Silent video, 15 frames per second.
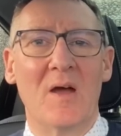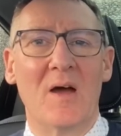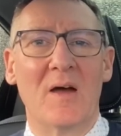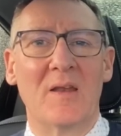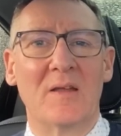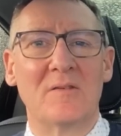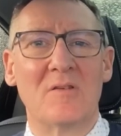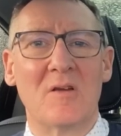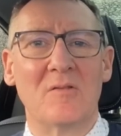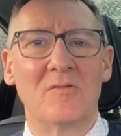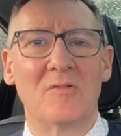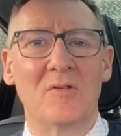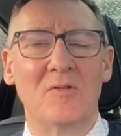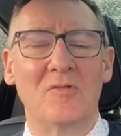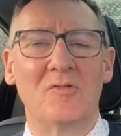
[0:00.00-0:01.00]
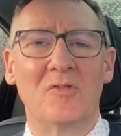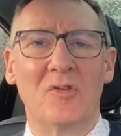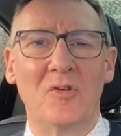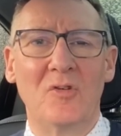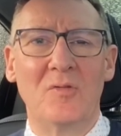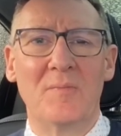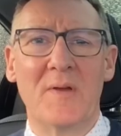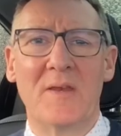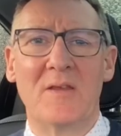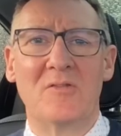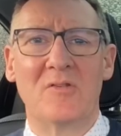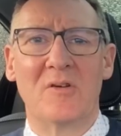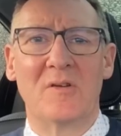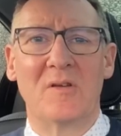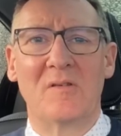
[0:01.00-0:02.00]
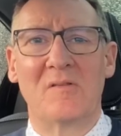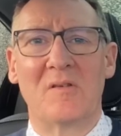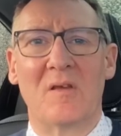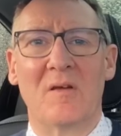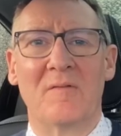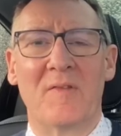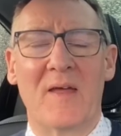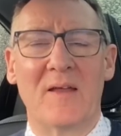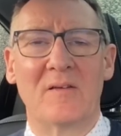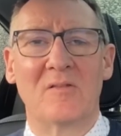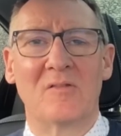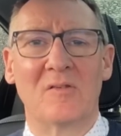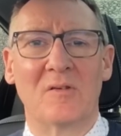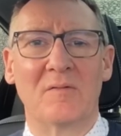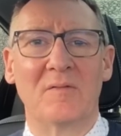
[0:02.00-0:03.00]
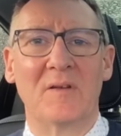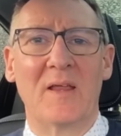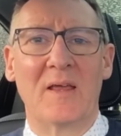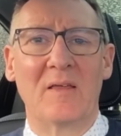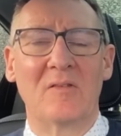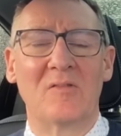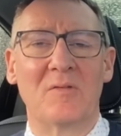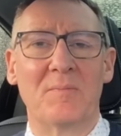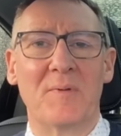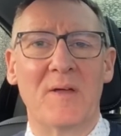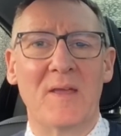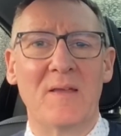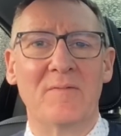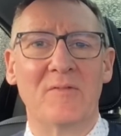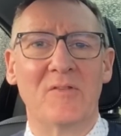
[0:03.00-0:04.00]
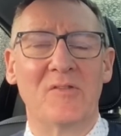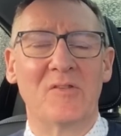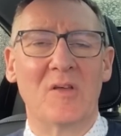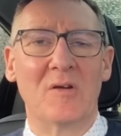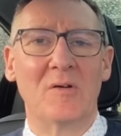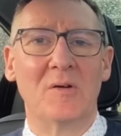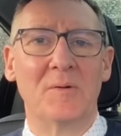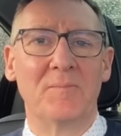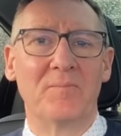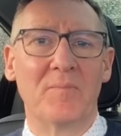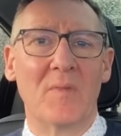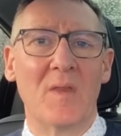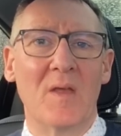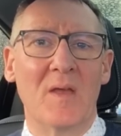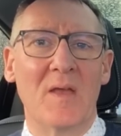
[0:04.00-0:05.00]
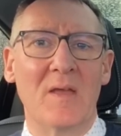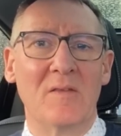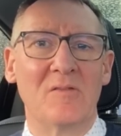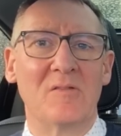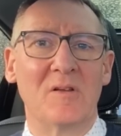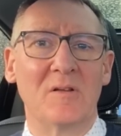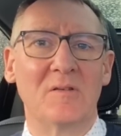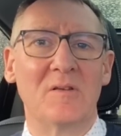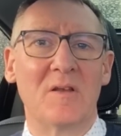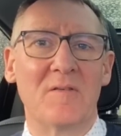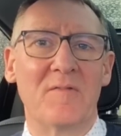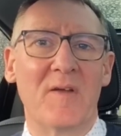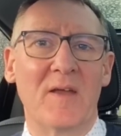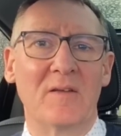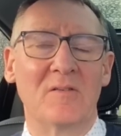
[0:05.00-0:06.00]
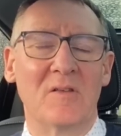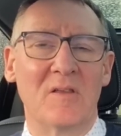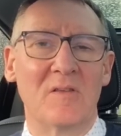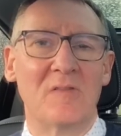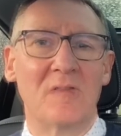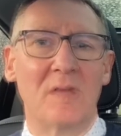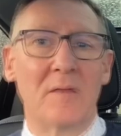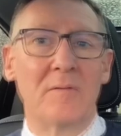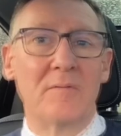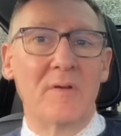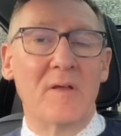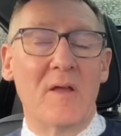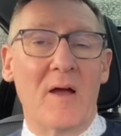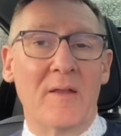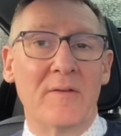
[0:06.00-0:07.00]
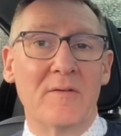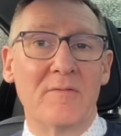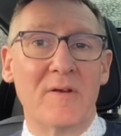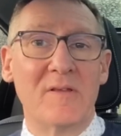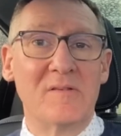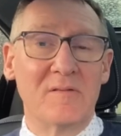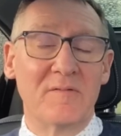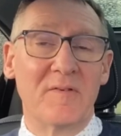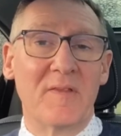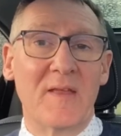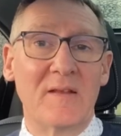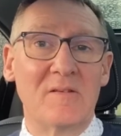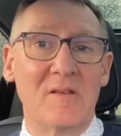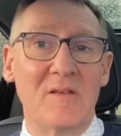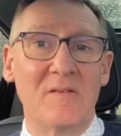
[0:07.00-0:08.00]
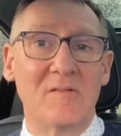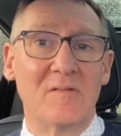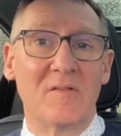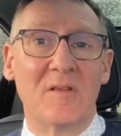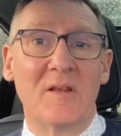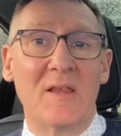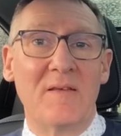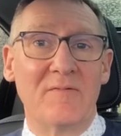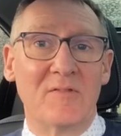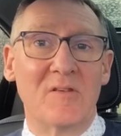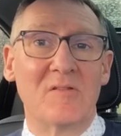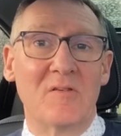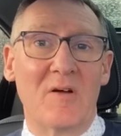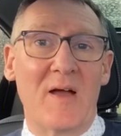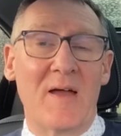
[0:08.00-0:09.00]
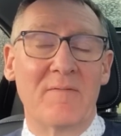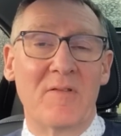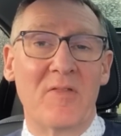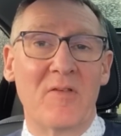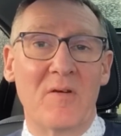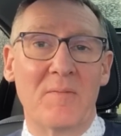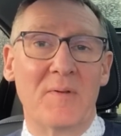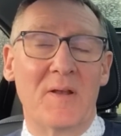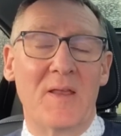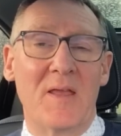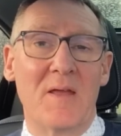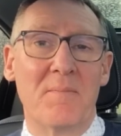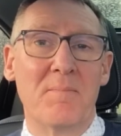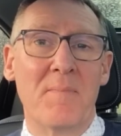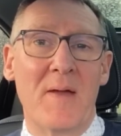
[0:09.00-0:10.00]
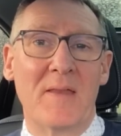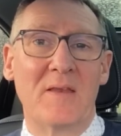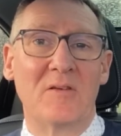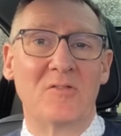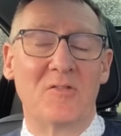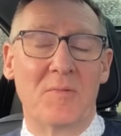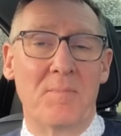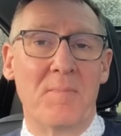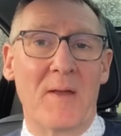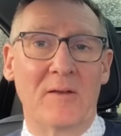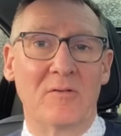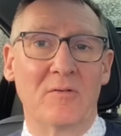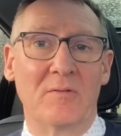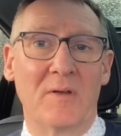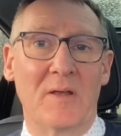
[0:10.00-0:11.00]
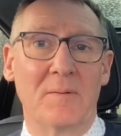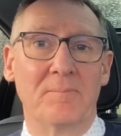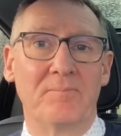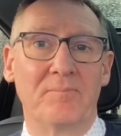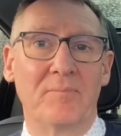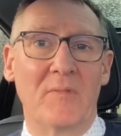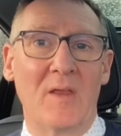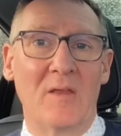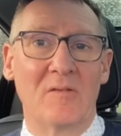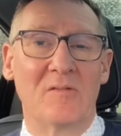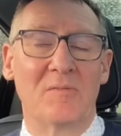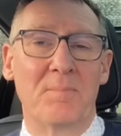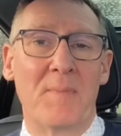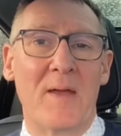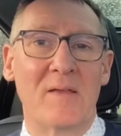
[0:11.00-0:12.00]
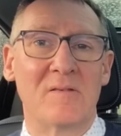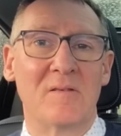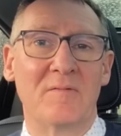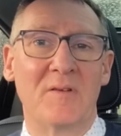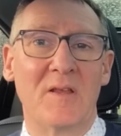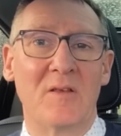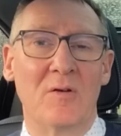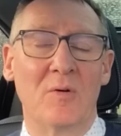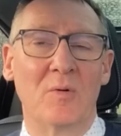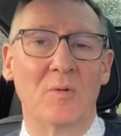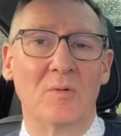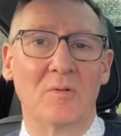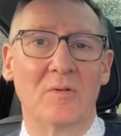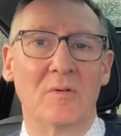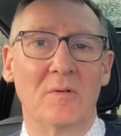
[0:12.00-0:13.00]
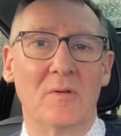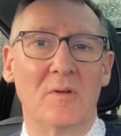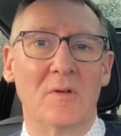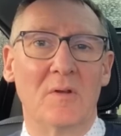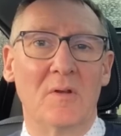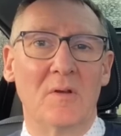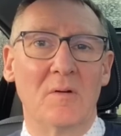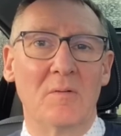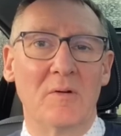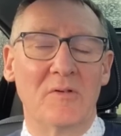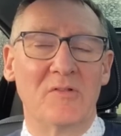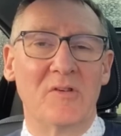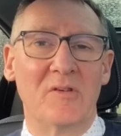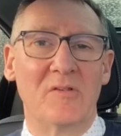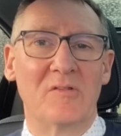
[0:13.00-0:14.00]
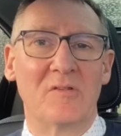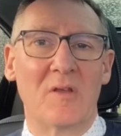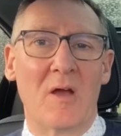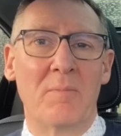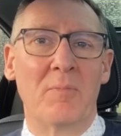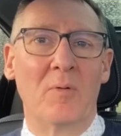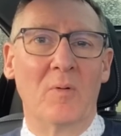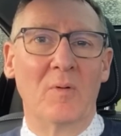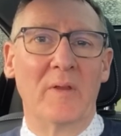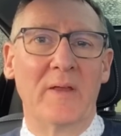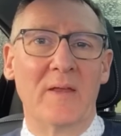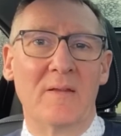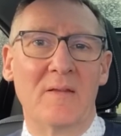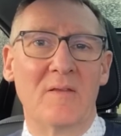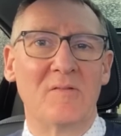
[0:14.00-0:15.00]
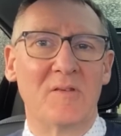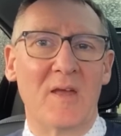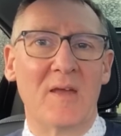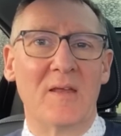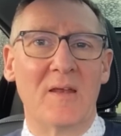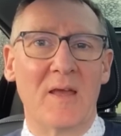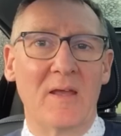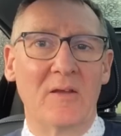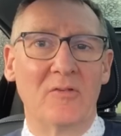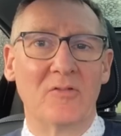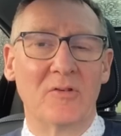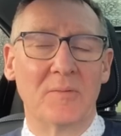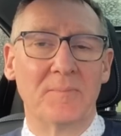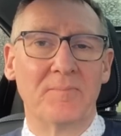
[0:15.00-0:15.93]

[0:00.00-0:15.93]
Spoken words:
And I don't do too many journeys of that sort of length, but even so, it still did affect us. And the reason for that is the Leaf does not have a thermally managed battery. It's passively cooled, which is appalling in this day and age.